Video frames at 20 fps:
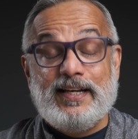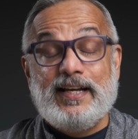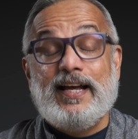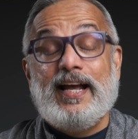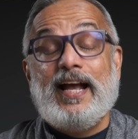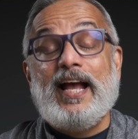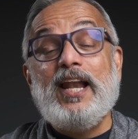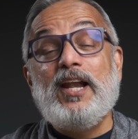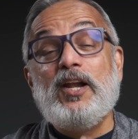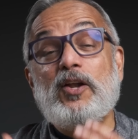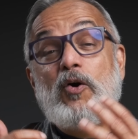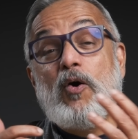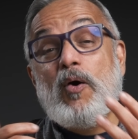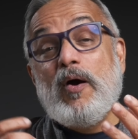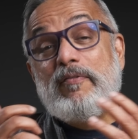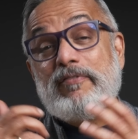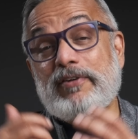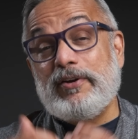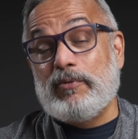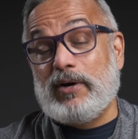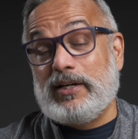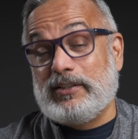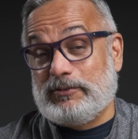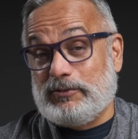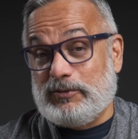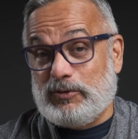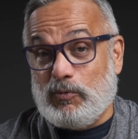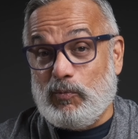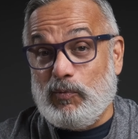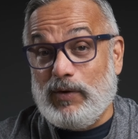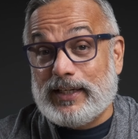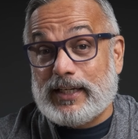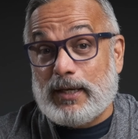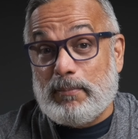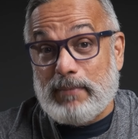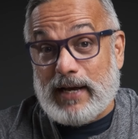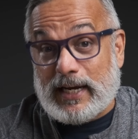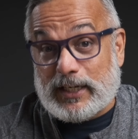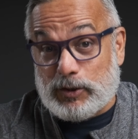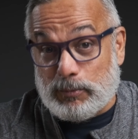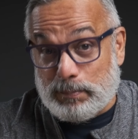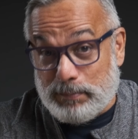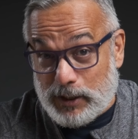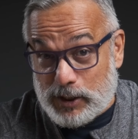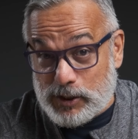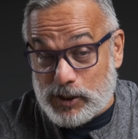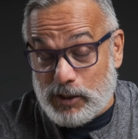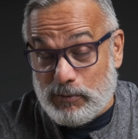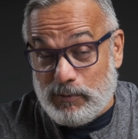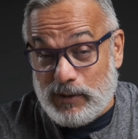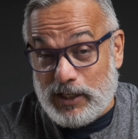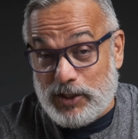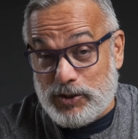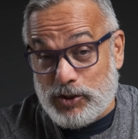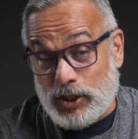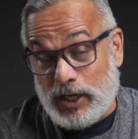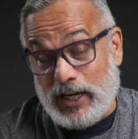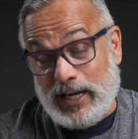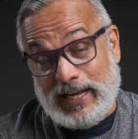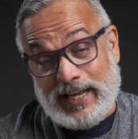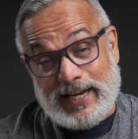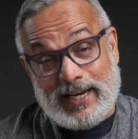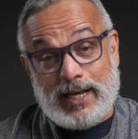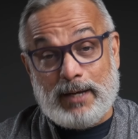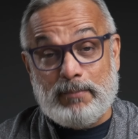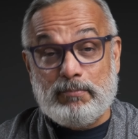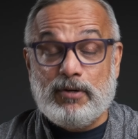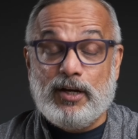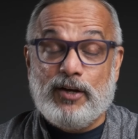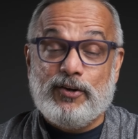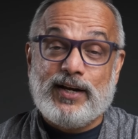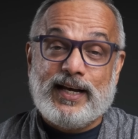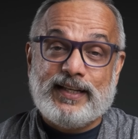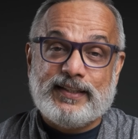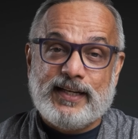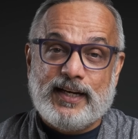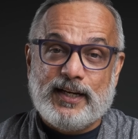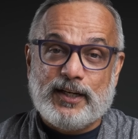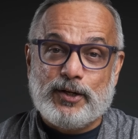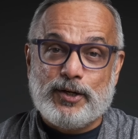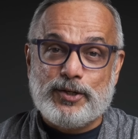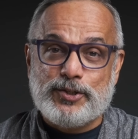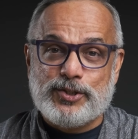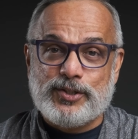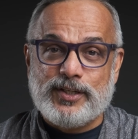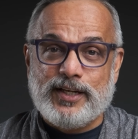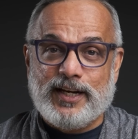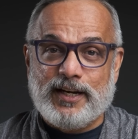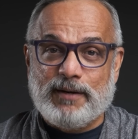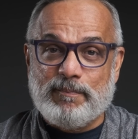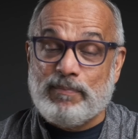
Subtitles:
Hello everyone, welcome back to Pixel Village and I'm Radha Krishnan.